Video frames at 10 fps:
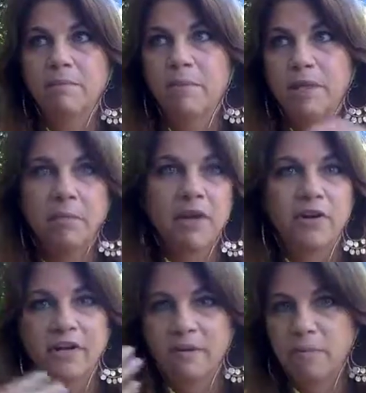being
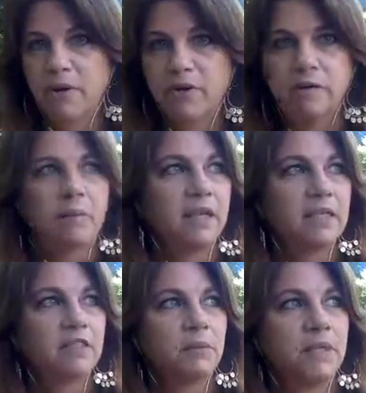married and burying my
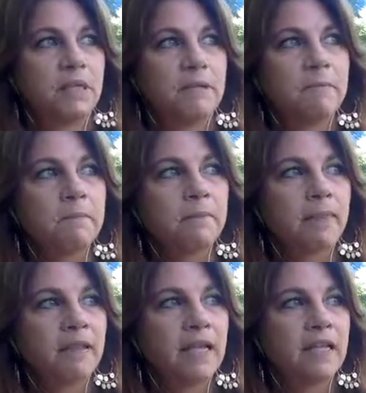husband
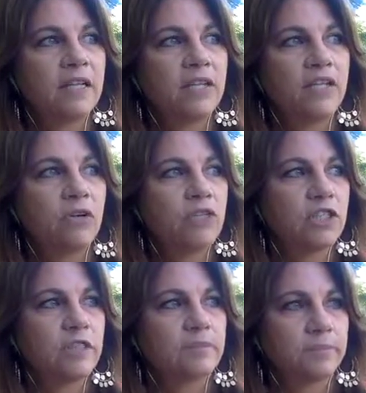and
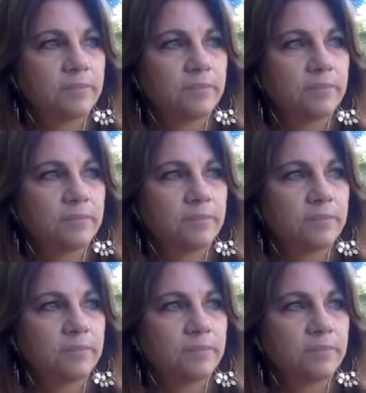just